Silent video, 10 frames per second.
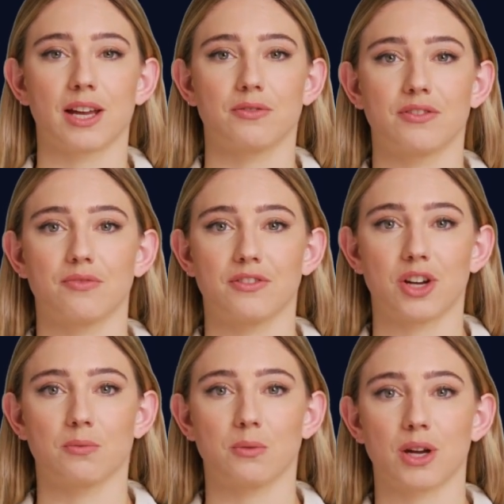even if
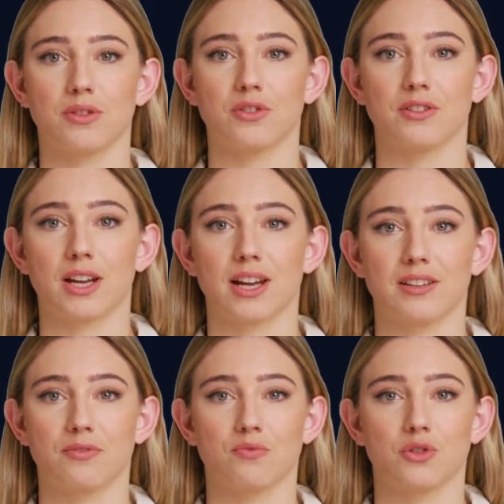the compiler
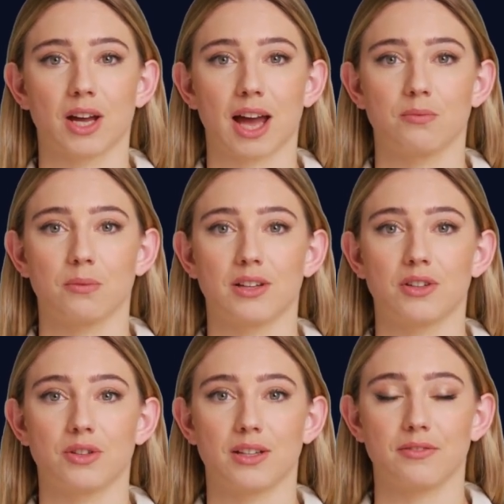cannot infer it
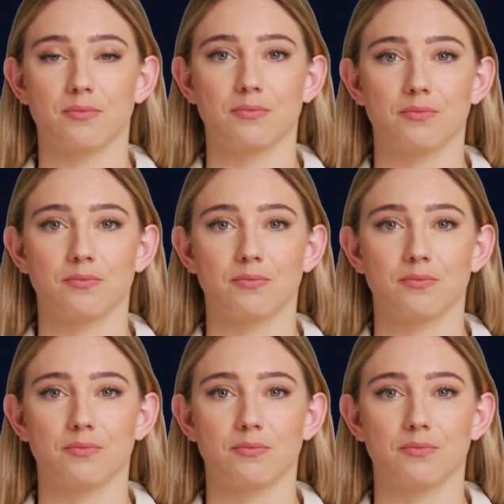automatically.